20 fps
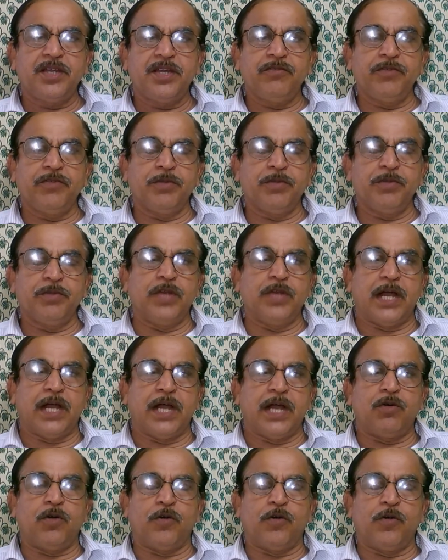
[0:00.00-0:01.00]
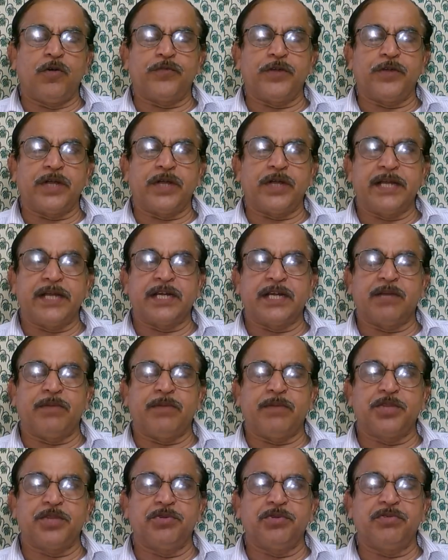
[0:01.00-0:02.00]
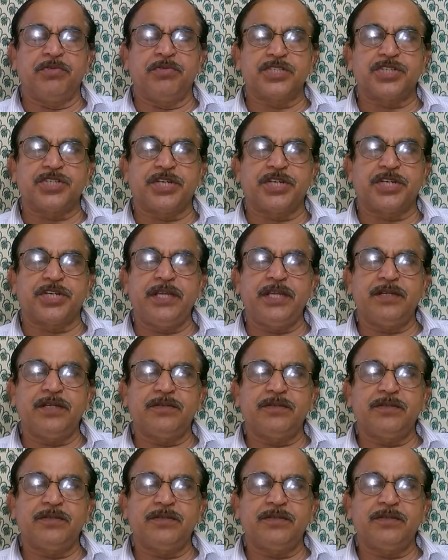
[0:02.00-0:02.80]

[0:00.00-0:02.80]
Vemula of Hyderabad University,